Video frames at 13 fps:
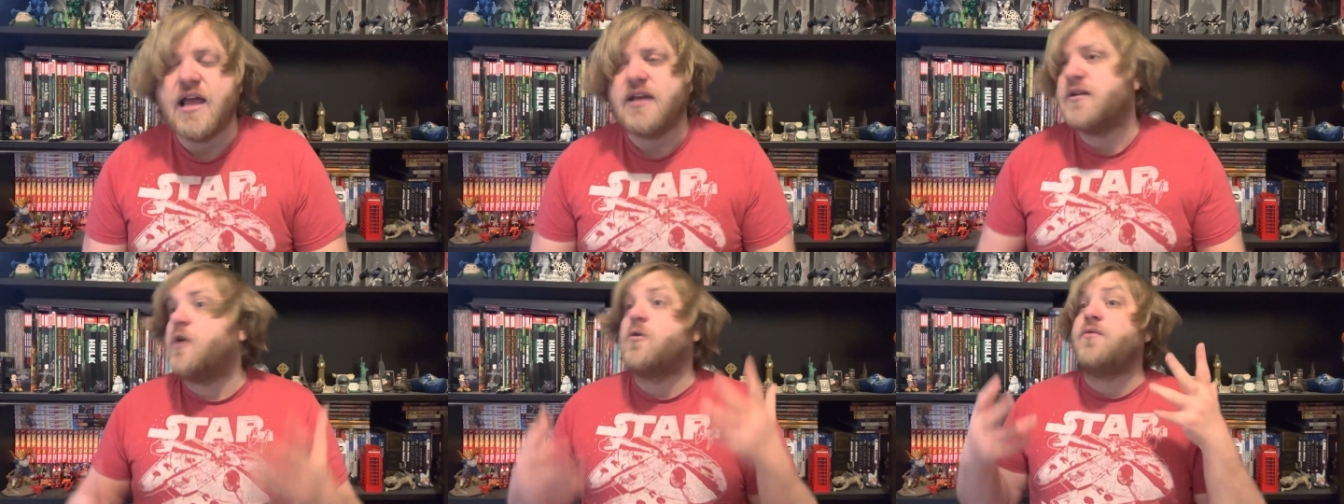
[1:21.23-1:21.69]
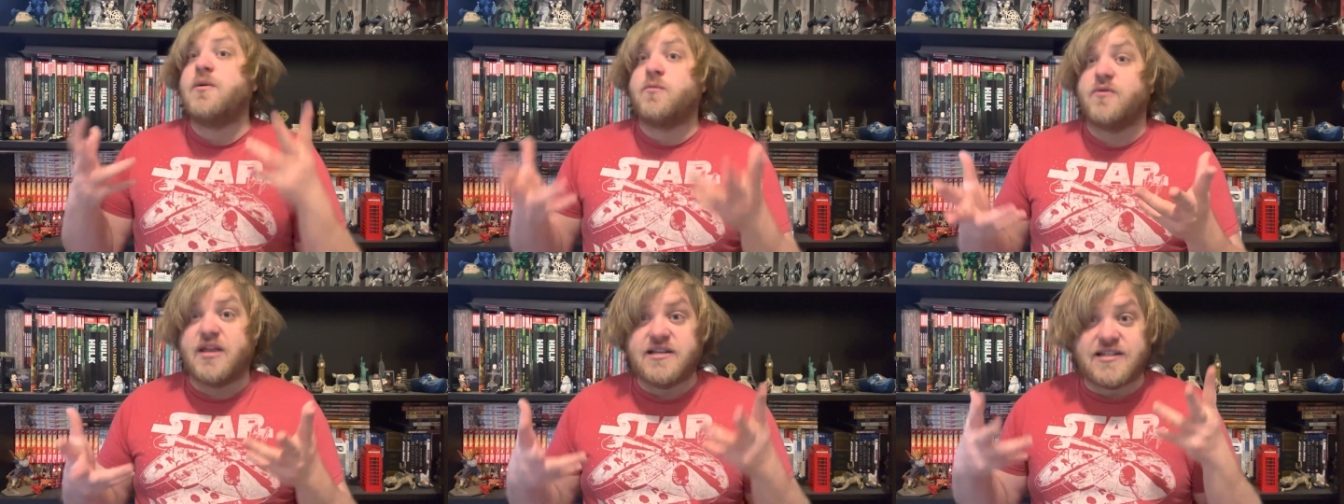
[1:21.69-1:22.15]
Not only
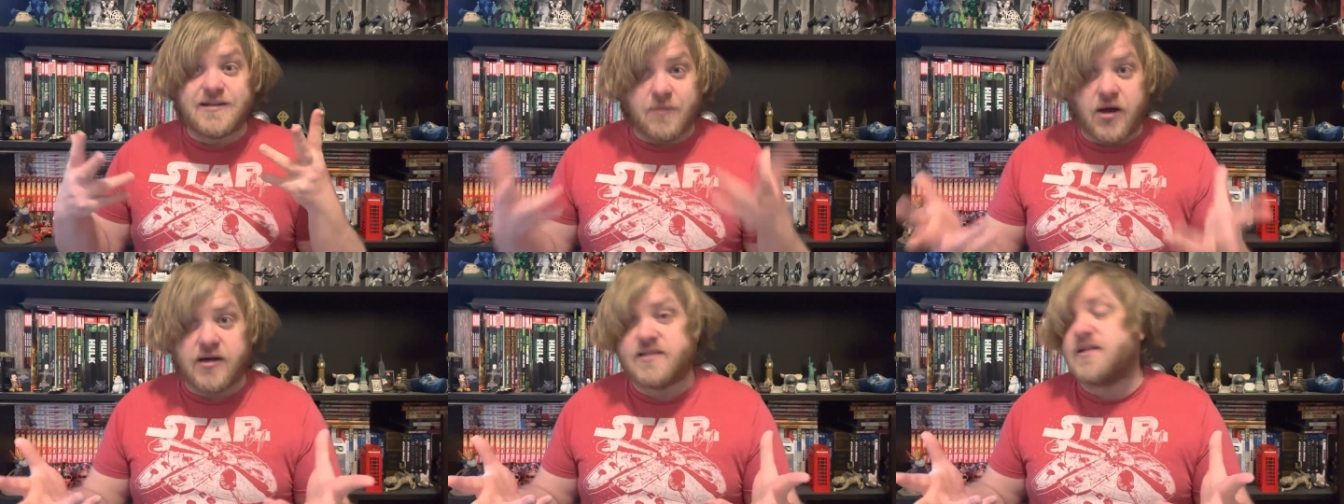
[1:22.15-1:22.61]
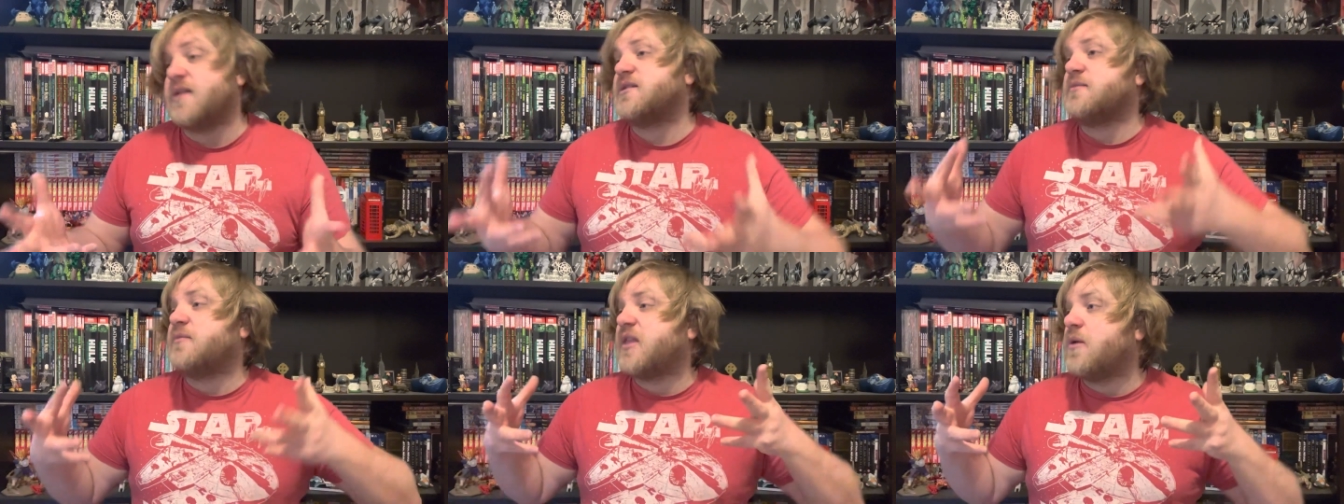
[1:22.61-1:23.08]
were they
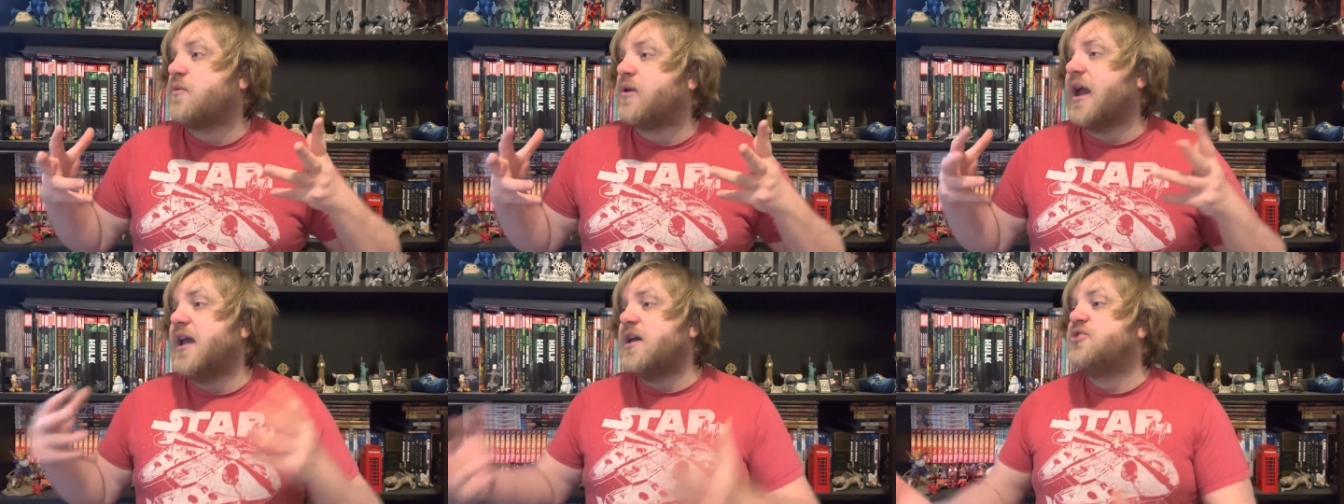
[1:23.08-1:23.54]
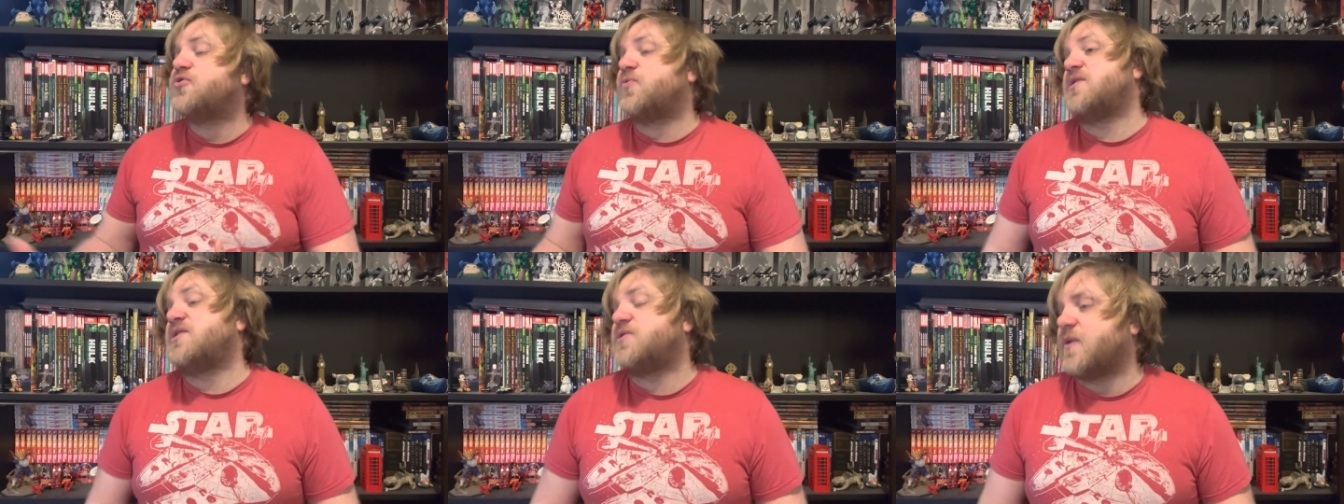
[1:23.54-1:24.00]
demonetizing, but they were
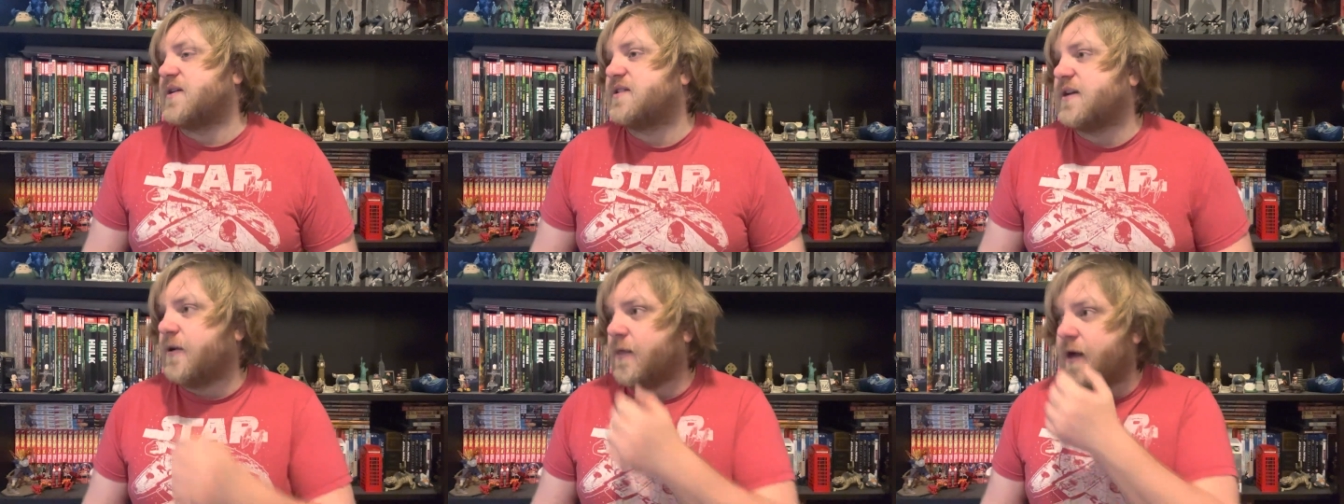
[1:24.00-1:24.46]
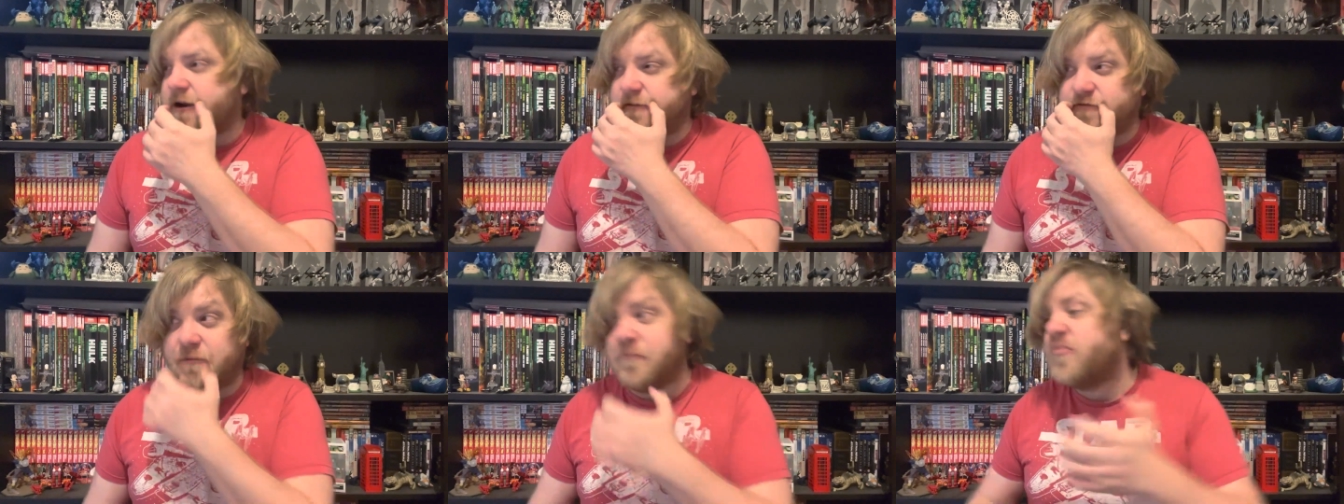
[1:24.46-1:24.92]
age-restricting a lot of
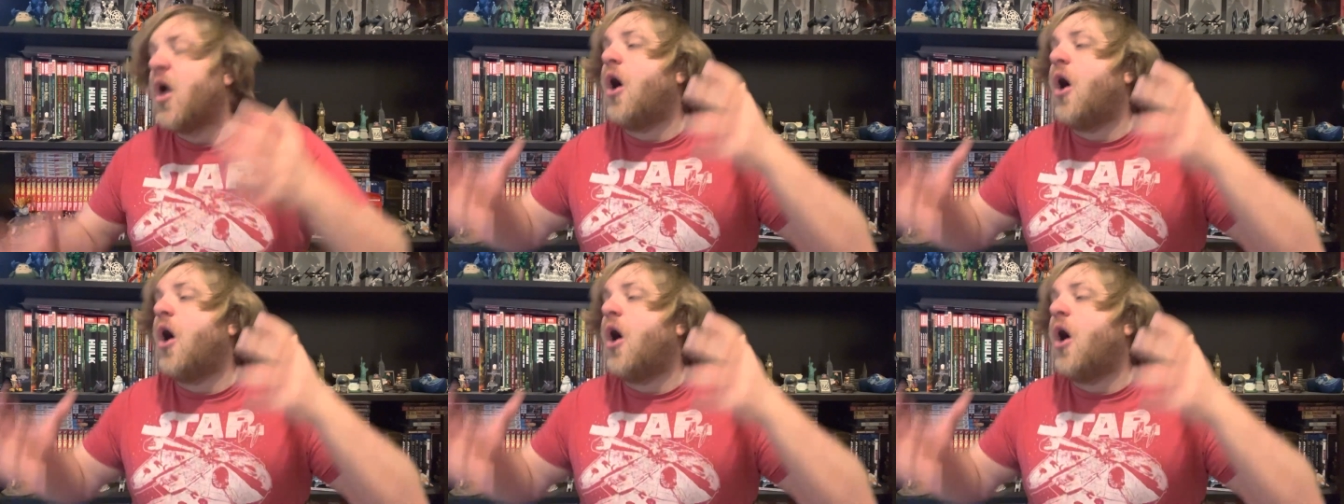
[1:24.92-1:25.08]
them